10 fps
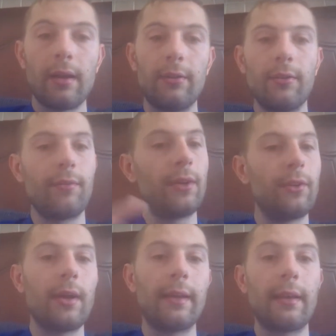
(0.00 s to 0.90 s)
I'll do a
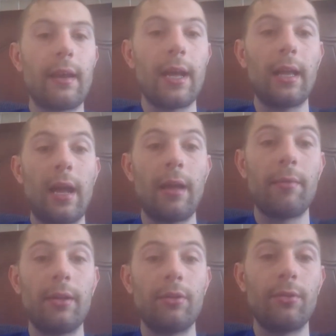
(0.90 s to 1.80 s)
video, and I
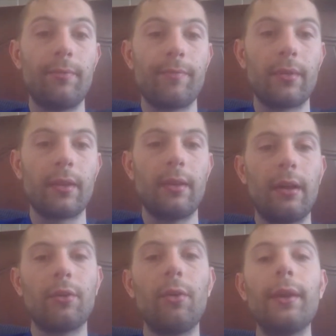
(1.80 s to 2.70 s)
will
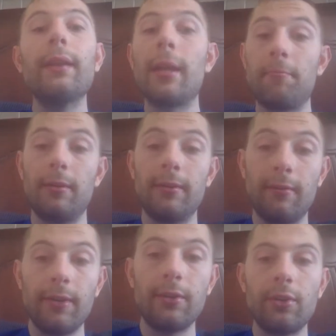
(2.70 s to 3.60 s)
go in depth in
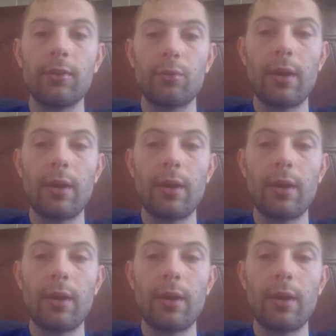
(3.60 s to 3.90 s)
the video as